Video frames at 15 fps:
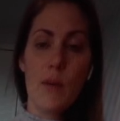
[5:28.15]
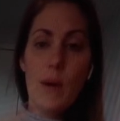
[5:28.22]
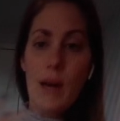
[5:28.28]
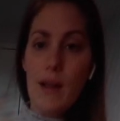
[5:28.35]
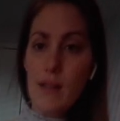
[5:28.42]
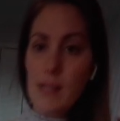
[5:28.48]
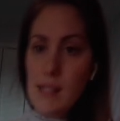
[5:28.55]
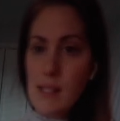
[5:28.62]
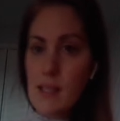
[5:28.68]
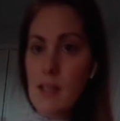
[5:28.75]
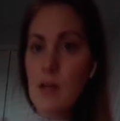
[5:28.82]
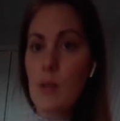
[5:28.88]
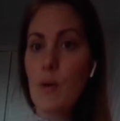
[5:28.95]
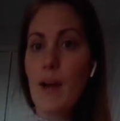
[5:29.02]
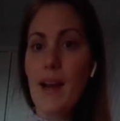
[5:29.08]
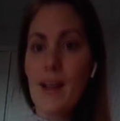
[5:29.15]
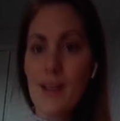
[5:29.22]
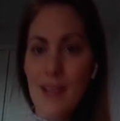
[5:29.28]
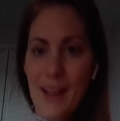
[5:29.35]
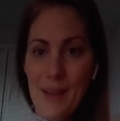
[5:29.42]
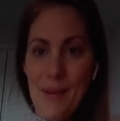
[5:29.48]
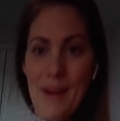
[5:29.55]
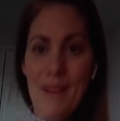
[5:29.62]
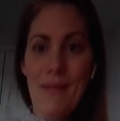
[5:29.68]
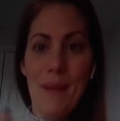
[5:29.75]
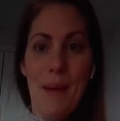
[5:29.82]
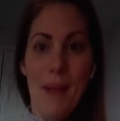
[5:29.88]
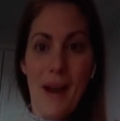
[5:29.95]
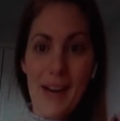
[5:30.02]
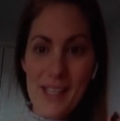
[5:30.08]
wow, this is a little wild. Like,
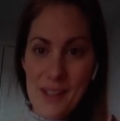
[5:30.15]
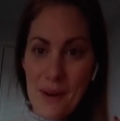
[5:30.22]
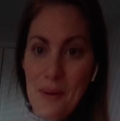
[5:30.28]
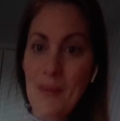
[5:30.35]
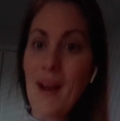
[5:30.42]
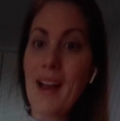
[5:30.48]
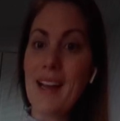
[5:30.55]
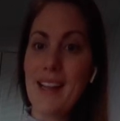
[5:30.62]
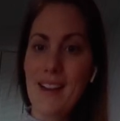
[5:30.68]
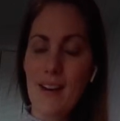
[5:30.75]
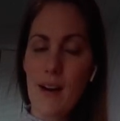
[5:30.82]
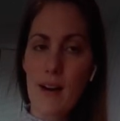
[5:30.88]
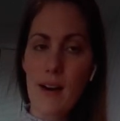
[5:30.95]
my body's on a ride here.